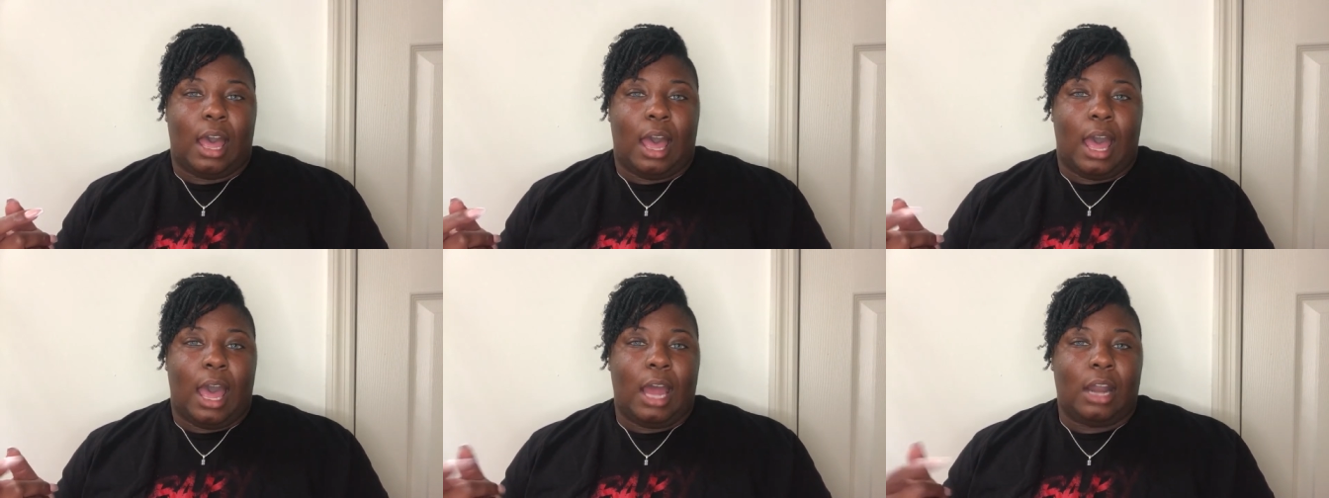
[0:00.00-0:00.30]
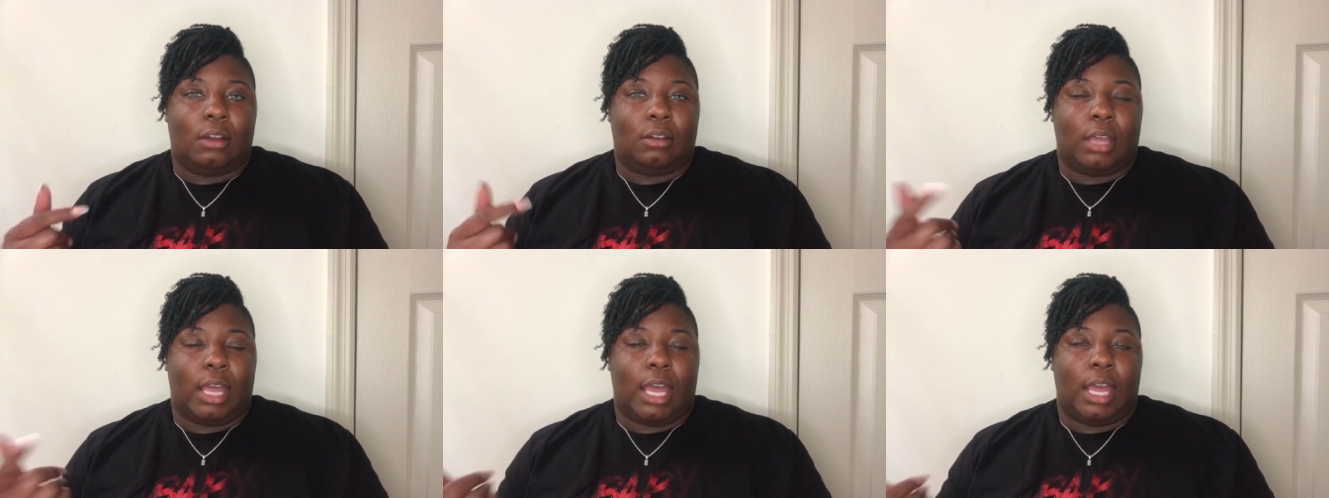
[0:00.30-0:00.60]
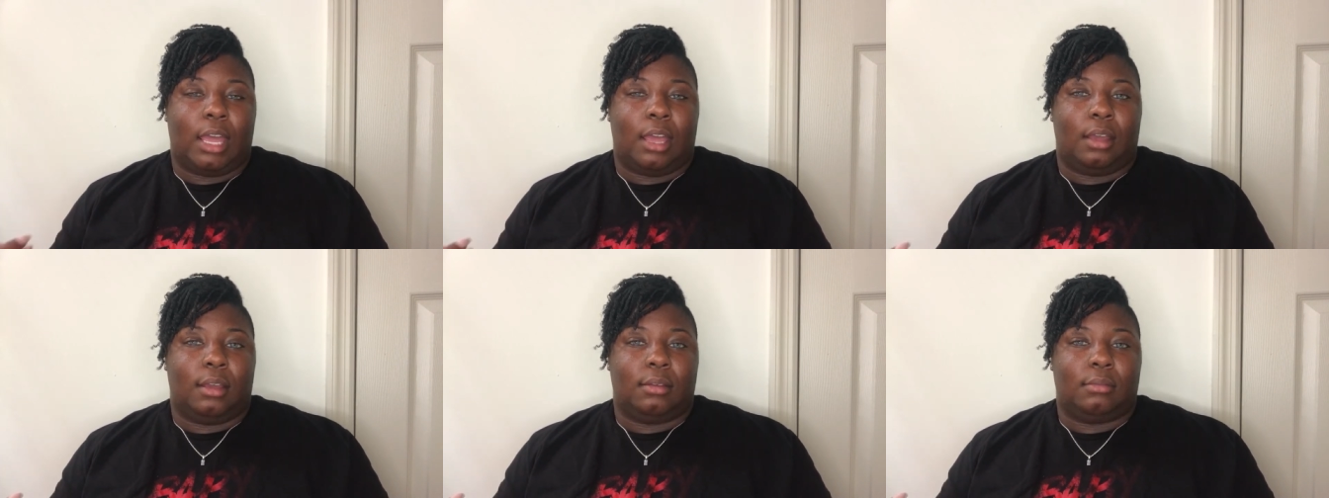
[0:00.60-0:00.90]
I don't
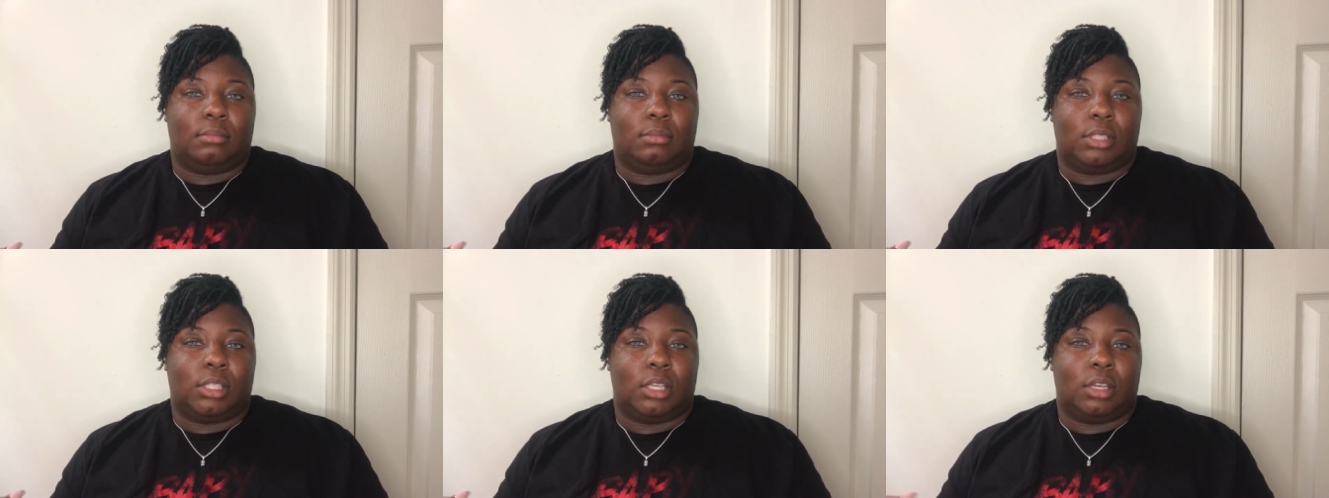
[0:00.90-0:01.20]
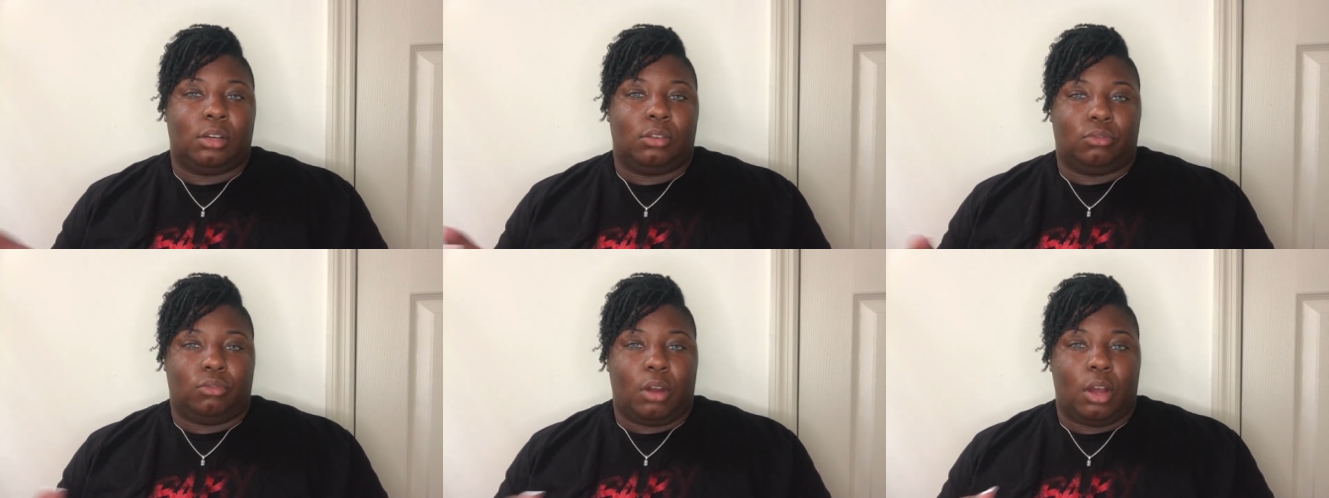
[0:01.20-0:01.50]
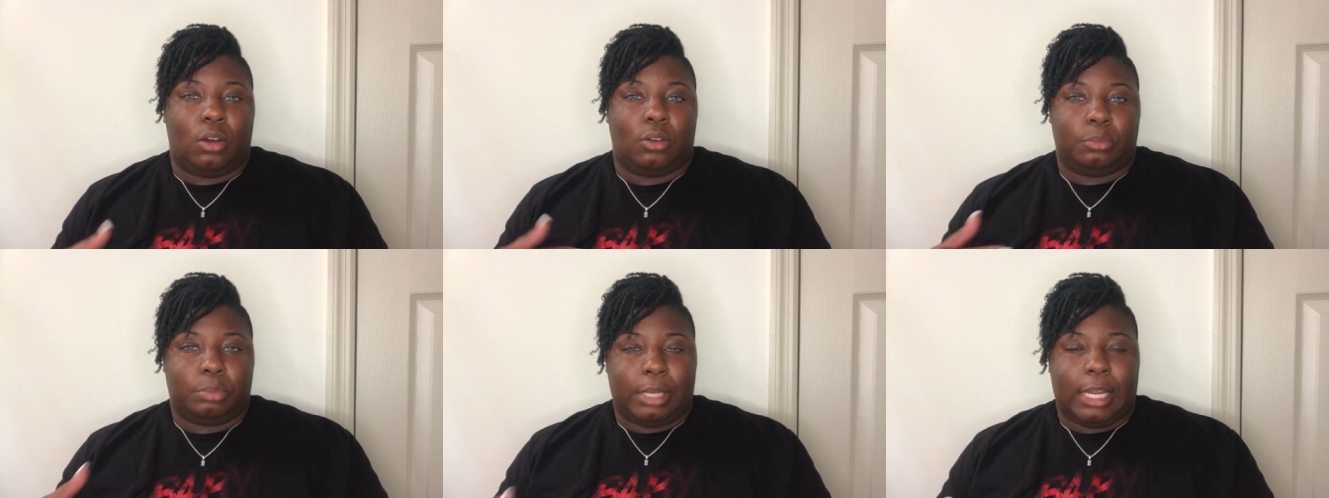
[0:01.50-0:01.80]
came to the
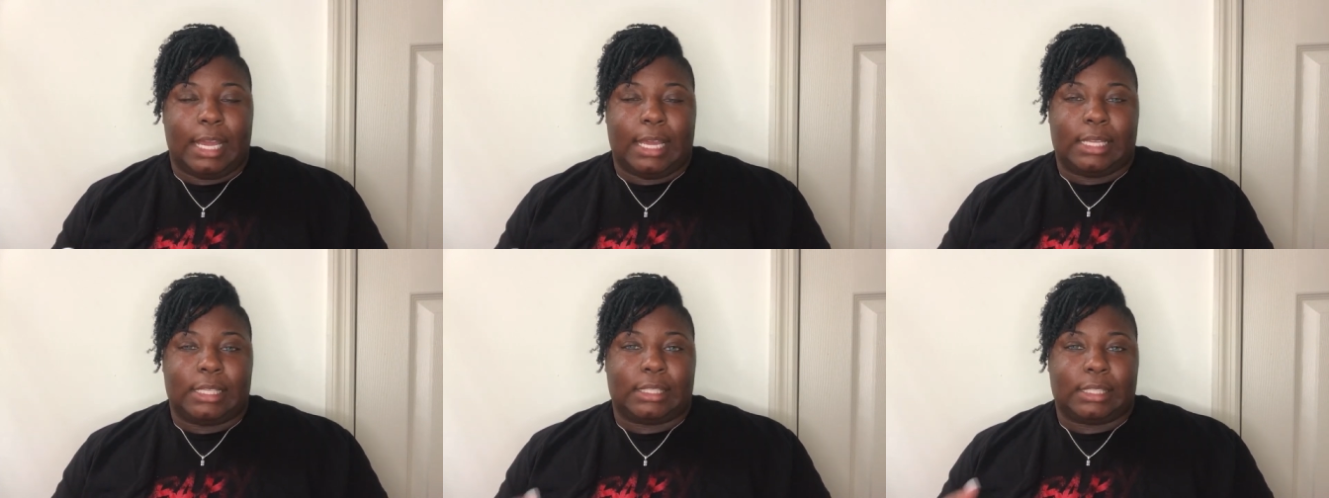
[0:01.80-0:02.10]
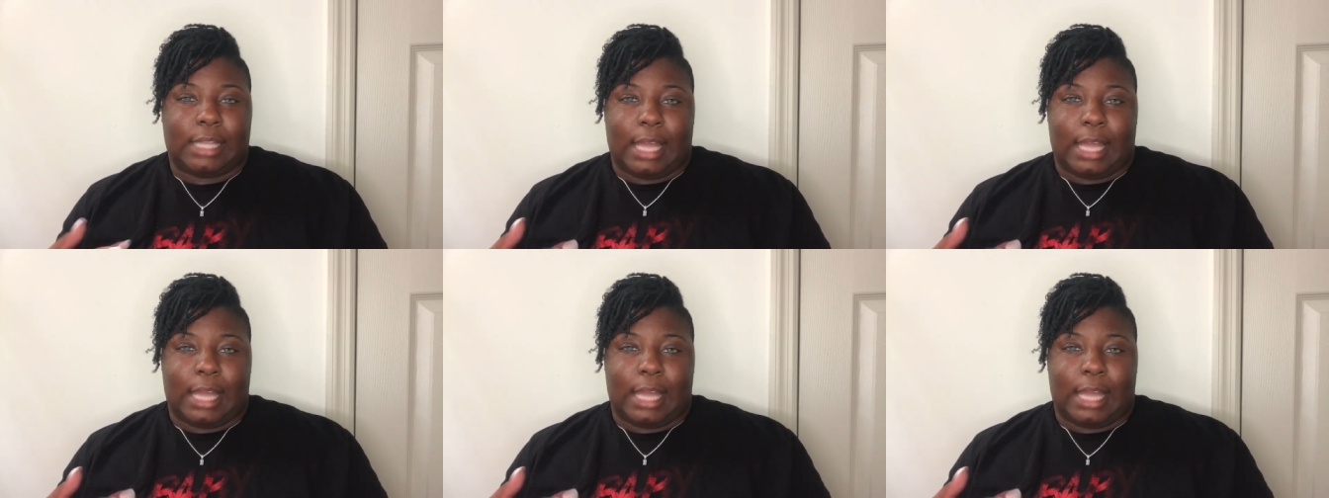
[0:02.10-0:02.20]
wrong place.